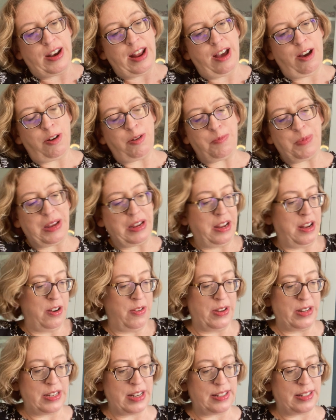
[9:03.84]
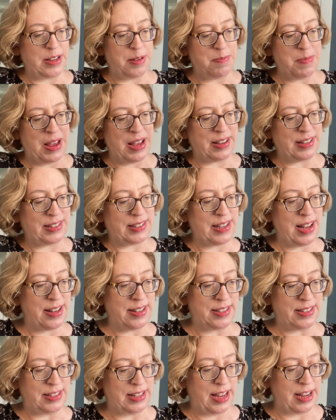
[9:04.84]
out, but you know, it doesn't make
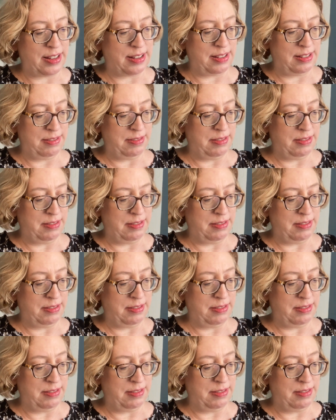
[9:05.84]
sense. Like,